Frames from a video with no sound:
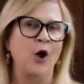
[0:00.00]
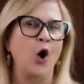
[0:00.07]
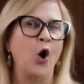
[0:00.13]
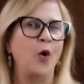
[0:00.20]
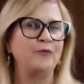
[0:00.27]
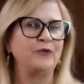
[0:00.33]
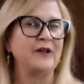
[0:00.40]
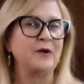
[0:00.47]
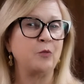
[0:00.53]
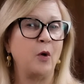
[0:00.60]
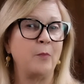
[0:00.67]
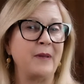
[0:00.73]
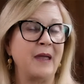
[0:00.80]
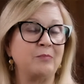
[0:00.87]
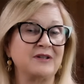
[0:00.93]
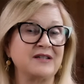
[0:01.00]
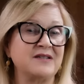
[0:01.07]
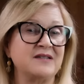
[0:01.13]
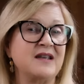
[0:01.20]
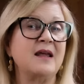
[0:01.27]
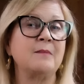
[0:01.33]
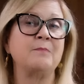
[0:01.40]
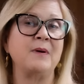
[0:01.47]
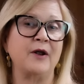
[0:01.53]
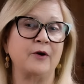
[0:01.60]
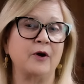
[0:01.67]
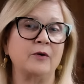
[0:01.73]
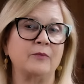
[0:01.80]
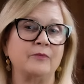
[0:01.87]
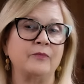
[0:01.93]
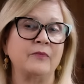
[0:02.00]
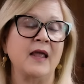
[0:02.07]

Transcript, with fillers: Hopefully we'll be able to see it better.